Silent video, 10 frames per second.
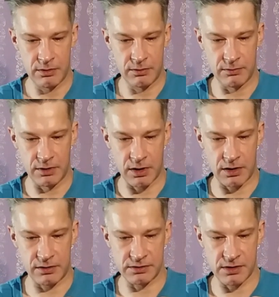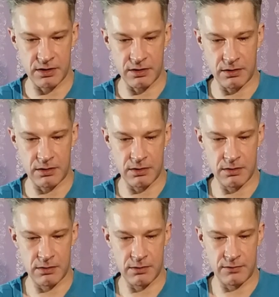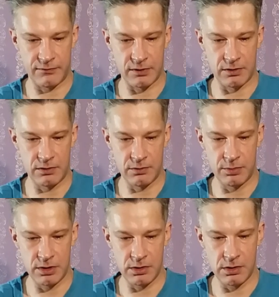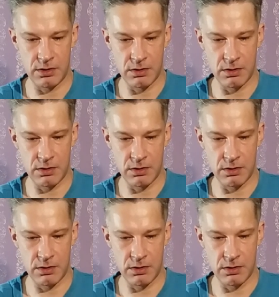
to the other end of the tubing,